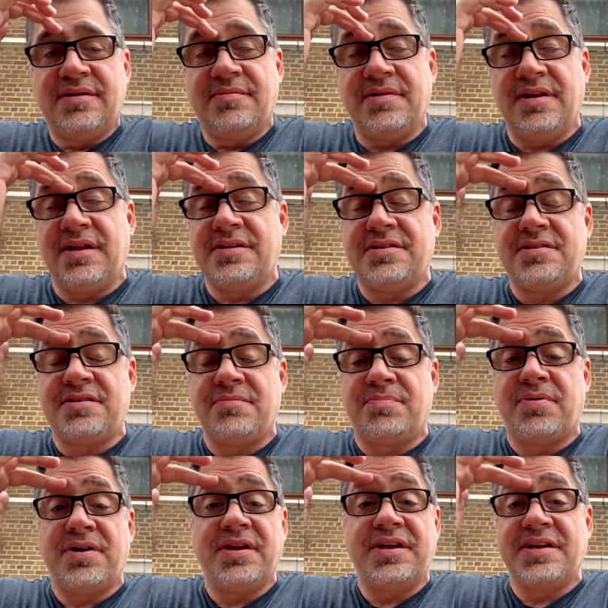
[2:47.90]
The lenses are
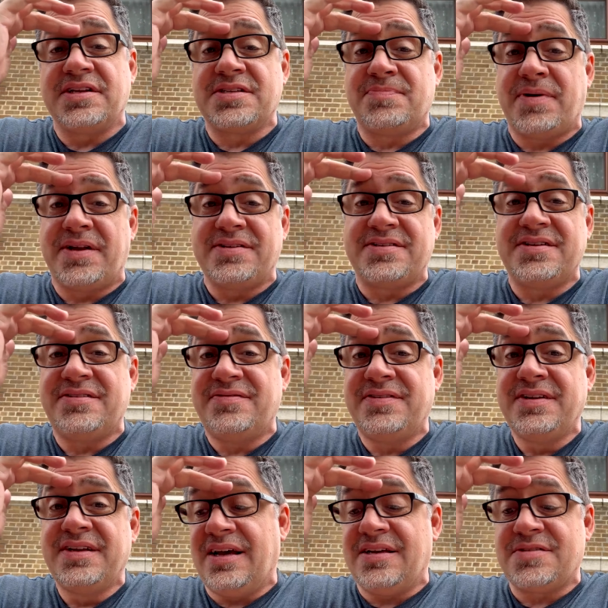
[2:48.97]
pretty inexpensive,
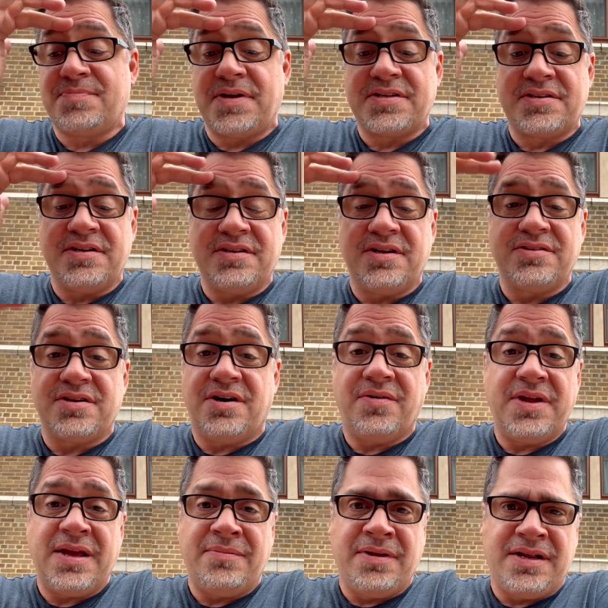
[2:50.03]
especially those
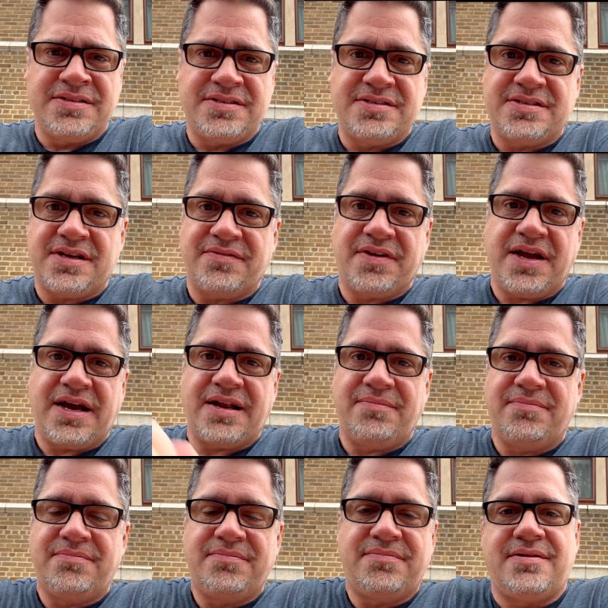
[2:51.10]
OEM lenses. I've got
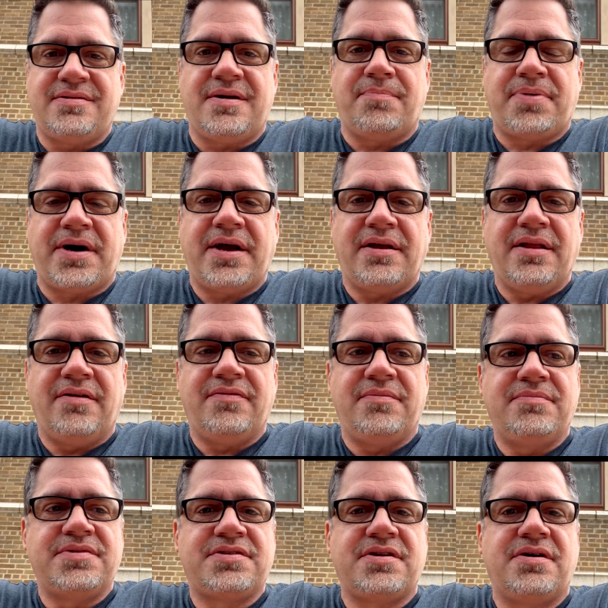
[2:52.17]
a pile of them.
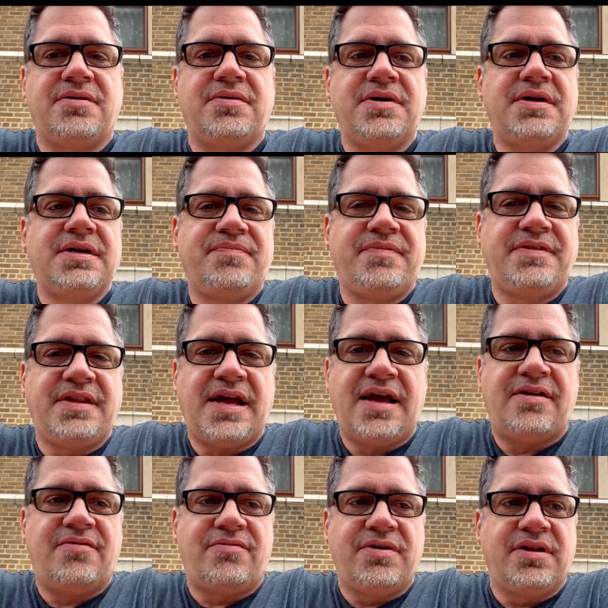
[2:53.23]
So not
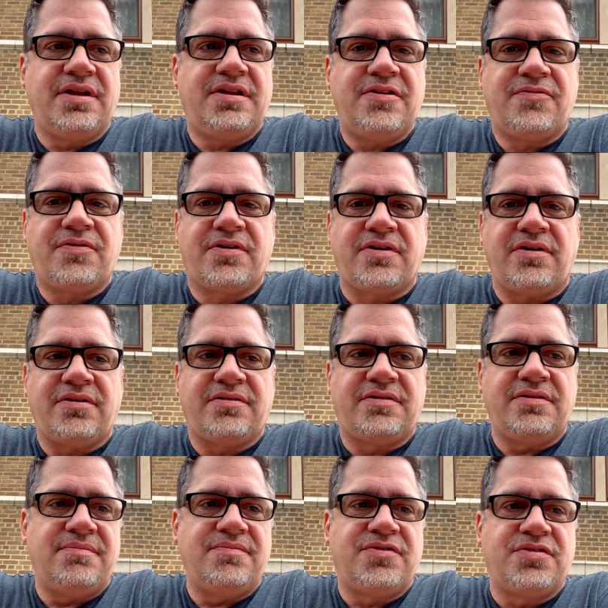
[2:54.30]
really difficult
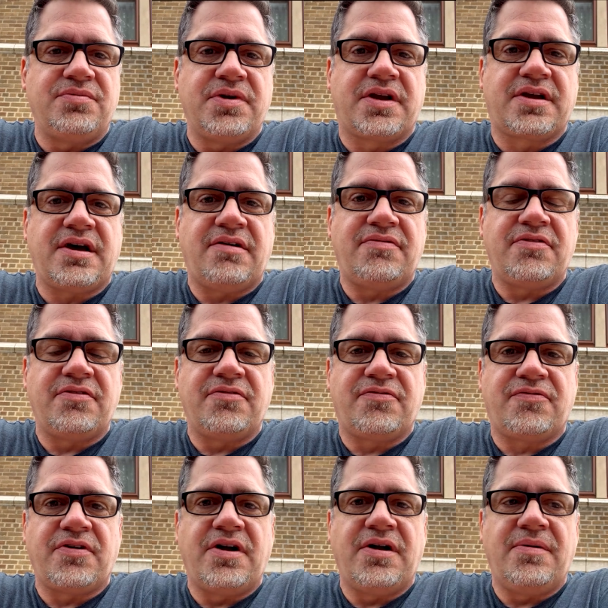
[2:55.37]
to recover
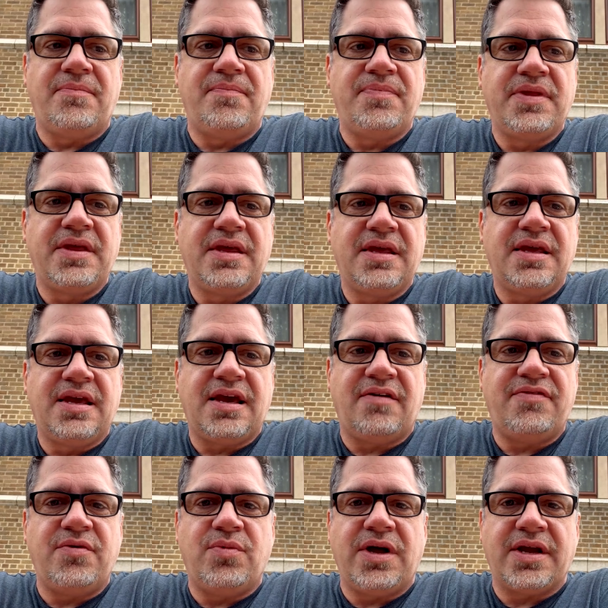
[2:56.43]
from
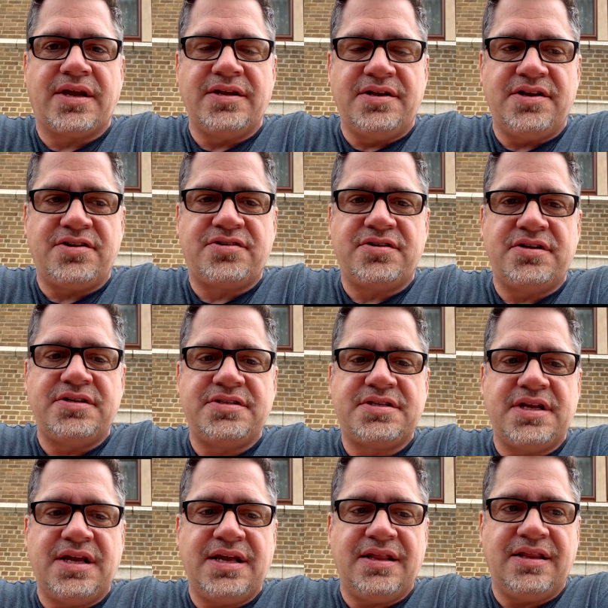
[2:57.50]
heavy wet conditions,
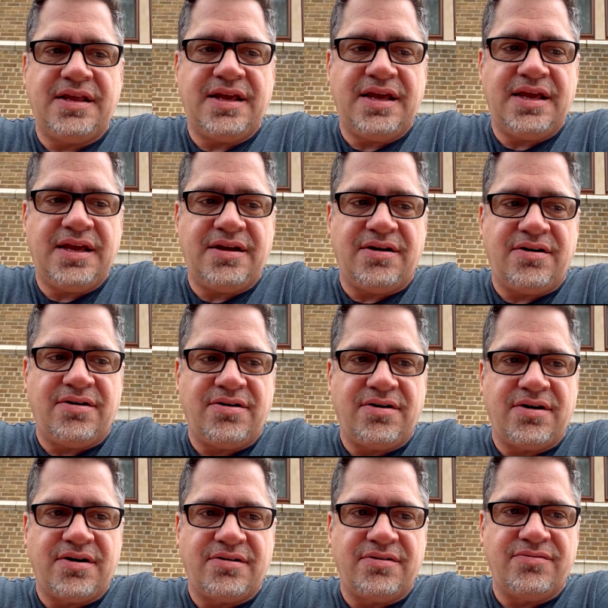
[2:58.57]
and they
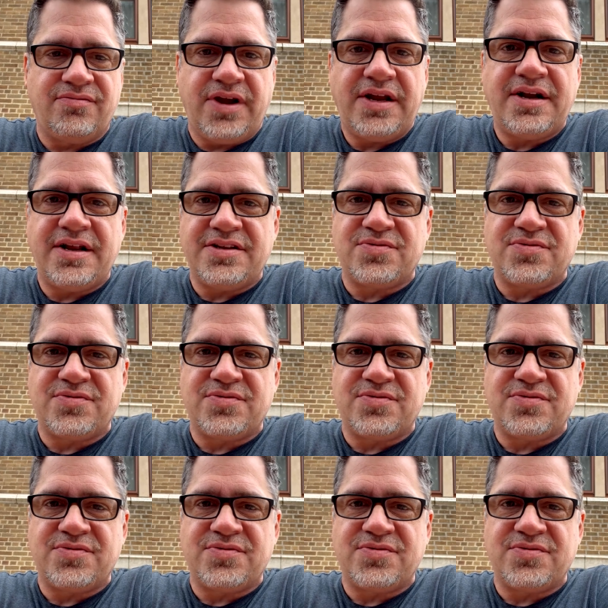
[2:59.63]
are rated as